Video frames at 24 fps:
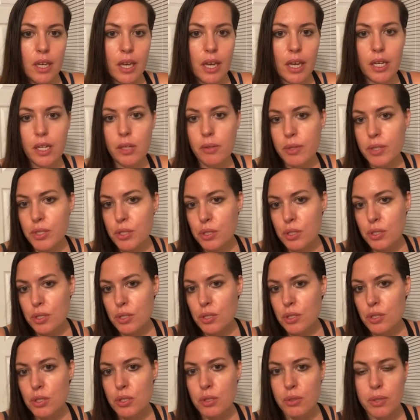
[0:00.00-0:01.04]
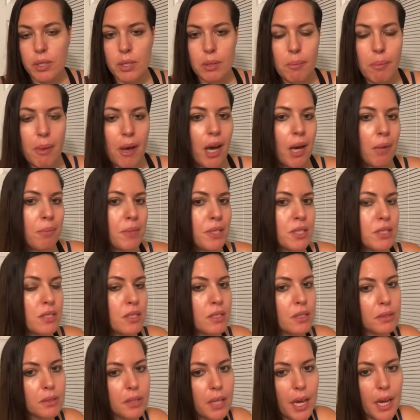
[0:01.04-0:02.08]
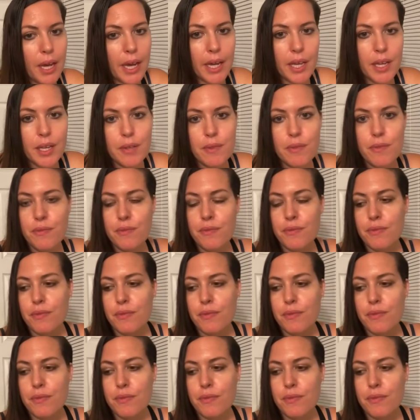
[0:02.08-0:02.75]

any questions, you can pop into the live,